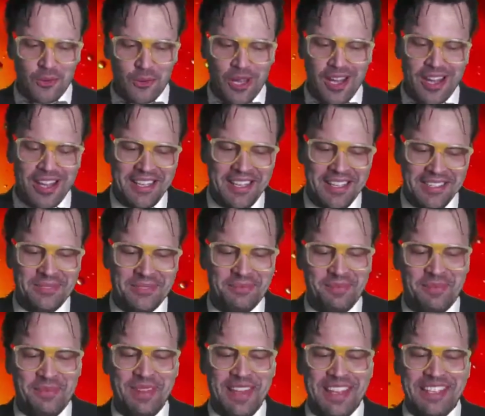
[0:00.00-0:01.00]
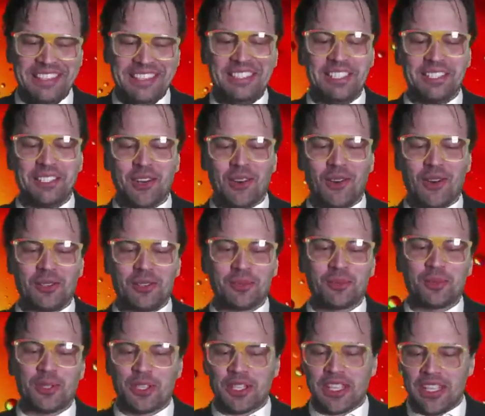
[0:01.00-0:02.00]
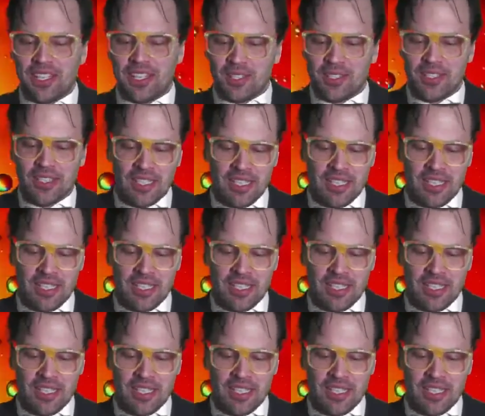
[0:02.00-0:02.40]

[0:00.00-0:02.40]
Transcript: I made an artwork here.